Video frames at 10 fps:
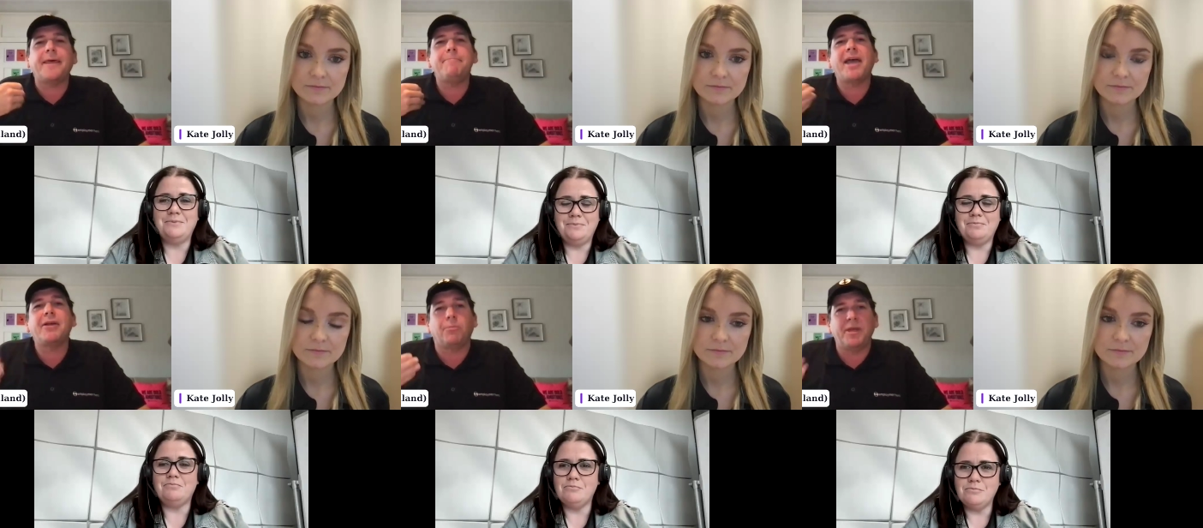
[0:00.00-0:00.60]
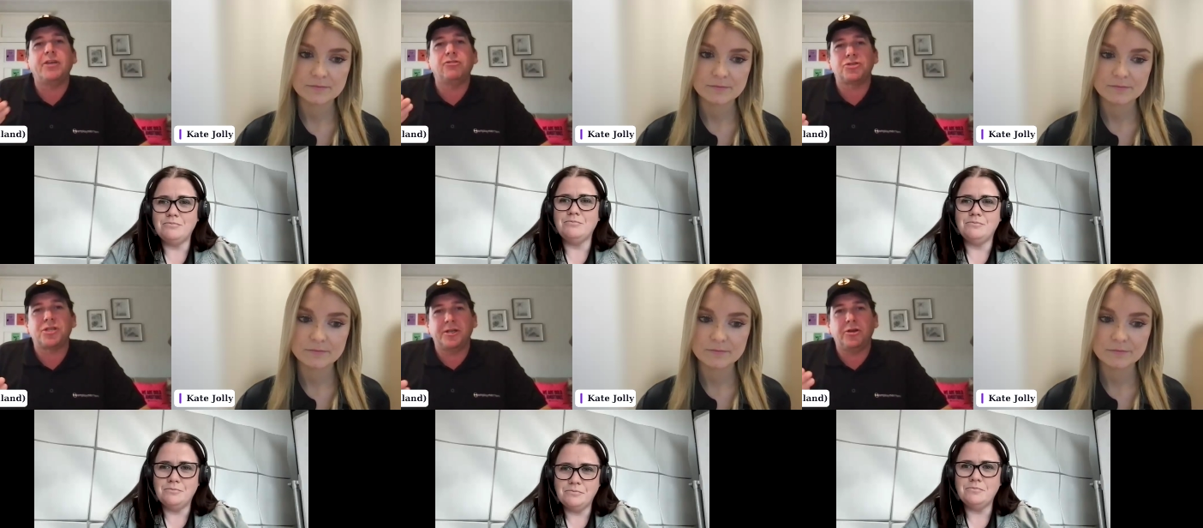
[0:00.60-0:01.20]
Speaker 1: And they may not be
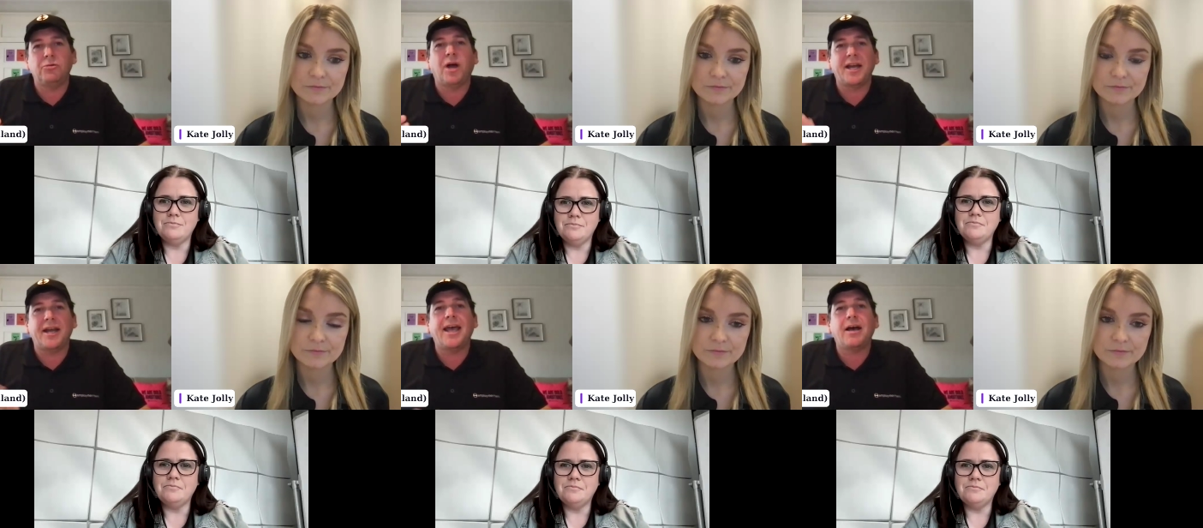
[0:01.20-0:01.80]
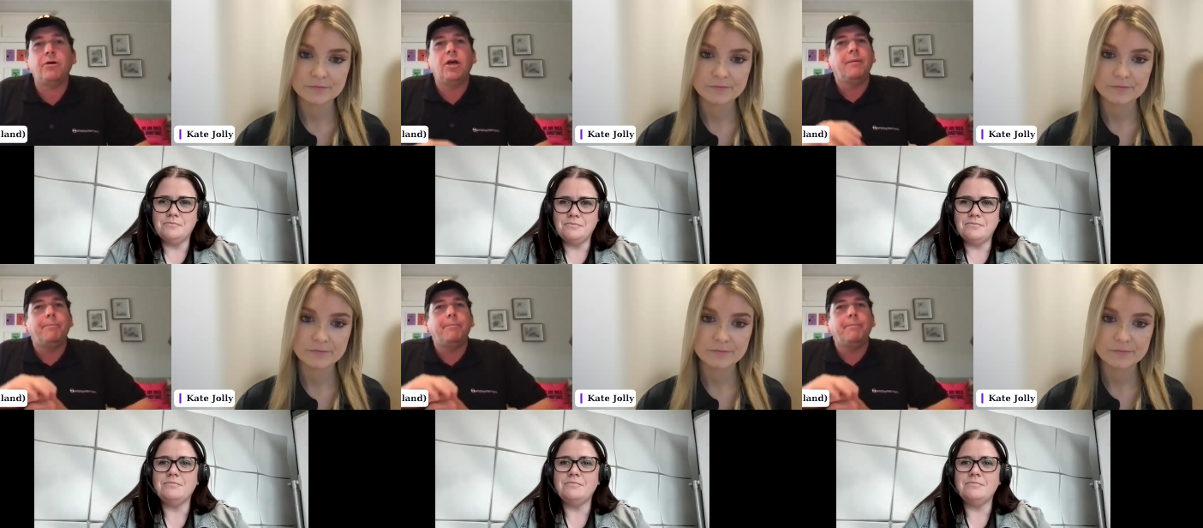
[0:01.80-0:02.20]
interested in you right now.